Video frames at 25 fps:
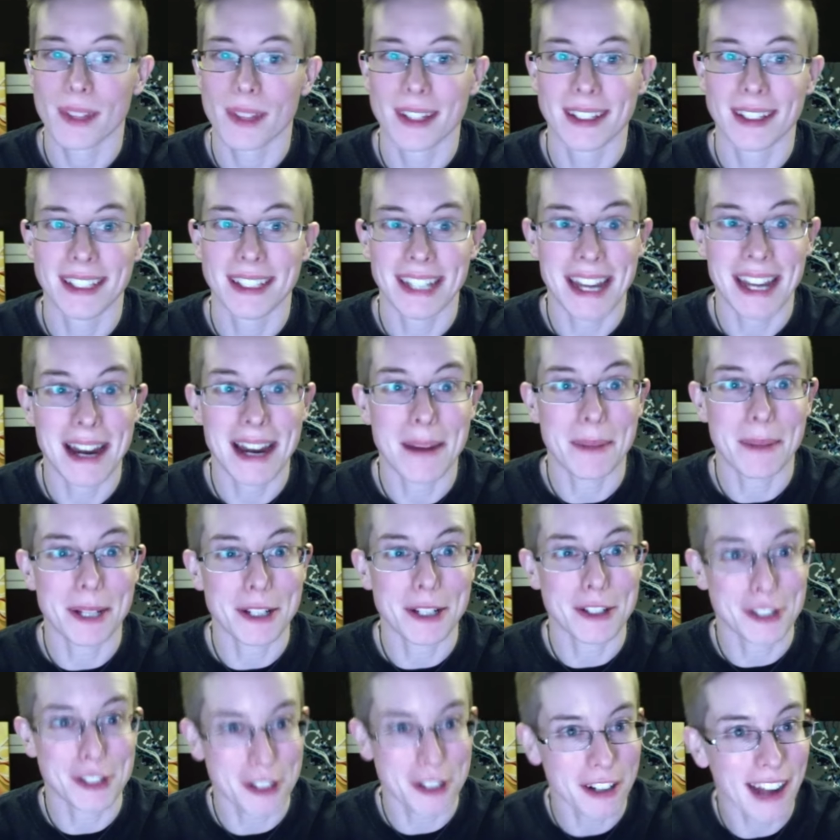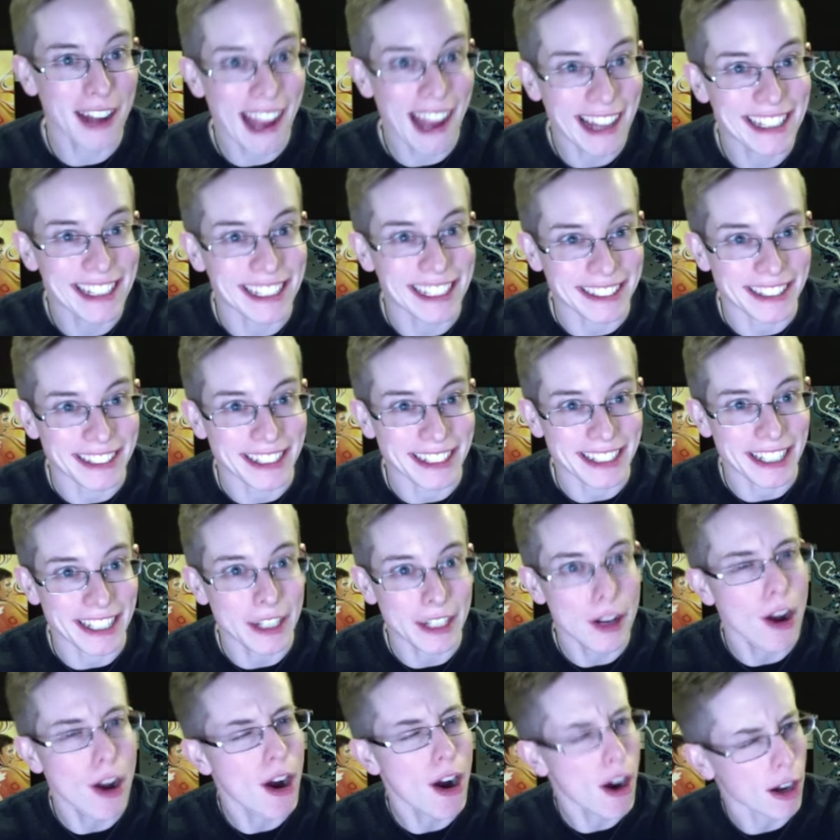Yeah, but you're sure acting like
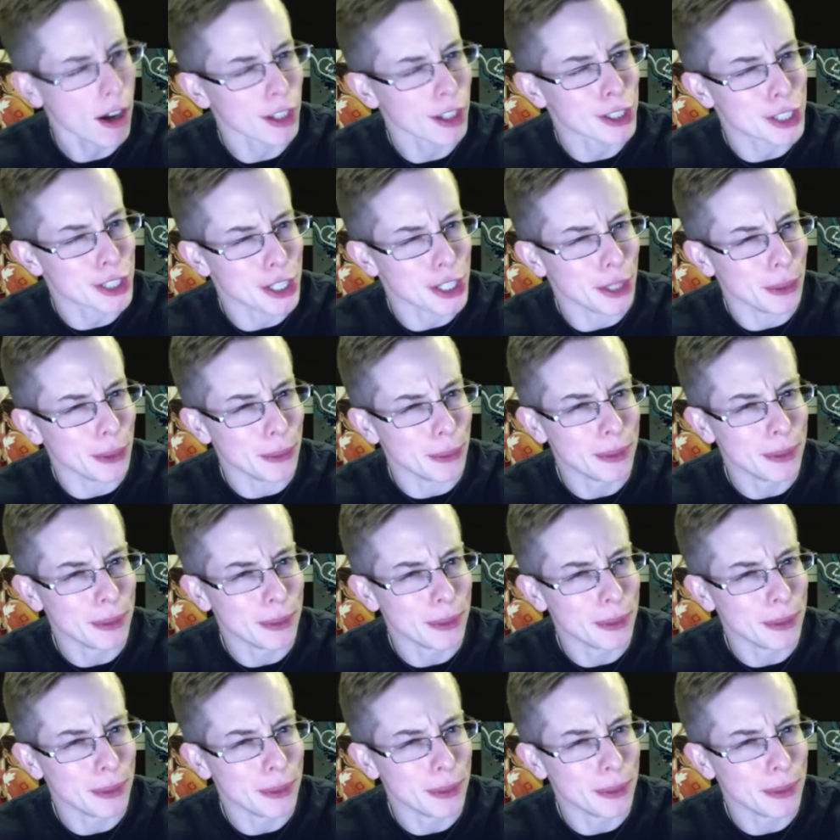it, aren't you?